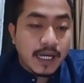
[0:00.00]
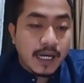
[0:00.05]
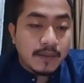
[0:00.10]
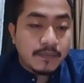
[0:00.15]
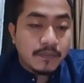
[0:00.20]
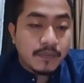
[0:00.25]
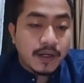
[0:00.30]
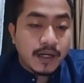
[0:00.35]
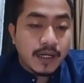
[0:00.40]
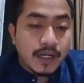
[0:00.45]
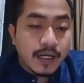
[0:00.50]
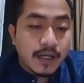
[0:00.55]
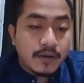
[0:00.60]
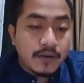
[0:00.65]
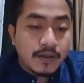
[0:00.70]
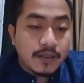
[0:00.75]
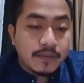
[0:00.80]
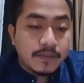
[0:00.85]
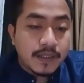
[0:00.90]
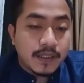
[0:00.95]
APRA
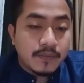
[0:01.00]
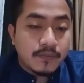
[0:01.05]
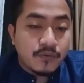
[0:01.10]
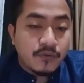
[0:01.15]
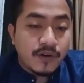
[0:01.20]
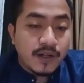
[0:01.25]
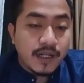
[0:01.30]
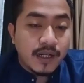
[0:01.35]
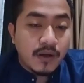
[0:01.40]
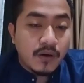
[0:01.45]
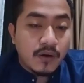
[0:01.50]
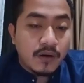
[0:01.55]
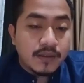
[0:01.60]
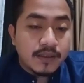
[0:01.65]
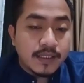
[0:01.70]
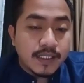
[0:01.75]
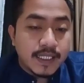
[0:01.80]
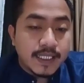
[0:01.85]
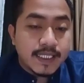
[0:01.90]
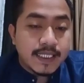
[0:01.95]
recruitment will
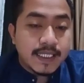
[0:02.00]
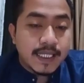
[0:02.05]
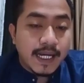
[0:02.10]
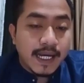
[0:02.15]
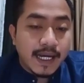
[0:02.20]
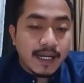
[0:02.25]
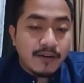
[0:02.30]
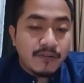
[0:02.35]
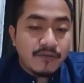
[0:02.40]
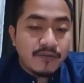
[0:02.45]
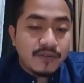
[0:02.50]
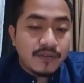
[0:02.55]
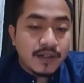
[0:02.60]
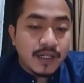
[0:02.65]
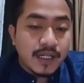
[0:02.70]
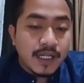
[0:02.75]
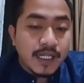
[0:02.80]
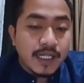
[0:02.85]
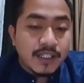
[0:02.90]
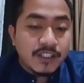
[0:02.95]
on this and
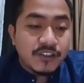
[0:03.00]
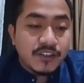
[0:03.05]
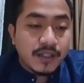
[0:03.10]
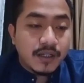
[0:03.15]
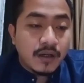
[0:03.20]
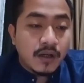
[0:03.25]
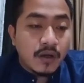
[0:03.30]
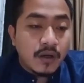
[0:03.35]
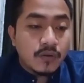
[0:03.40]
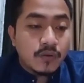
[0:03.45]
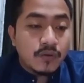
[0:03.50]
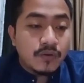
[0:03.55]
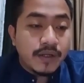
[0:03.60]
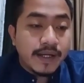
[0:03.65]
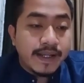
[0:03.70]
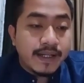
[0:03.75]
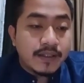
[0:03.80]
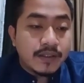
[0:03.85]
seek to